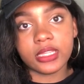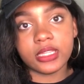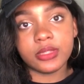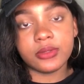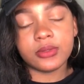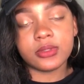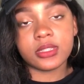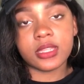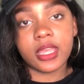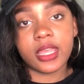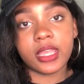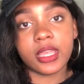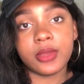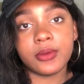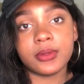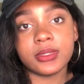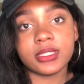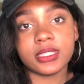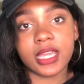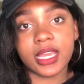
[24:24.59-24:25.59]
He was like,
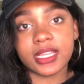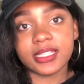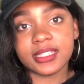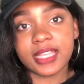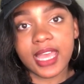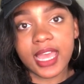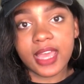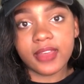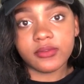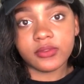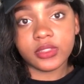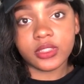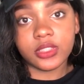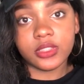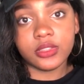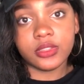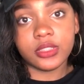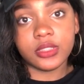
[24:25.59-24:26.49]
it was nice having you.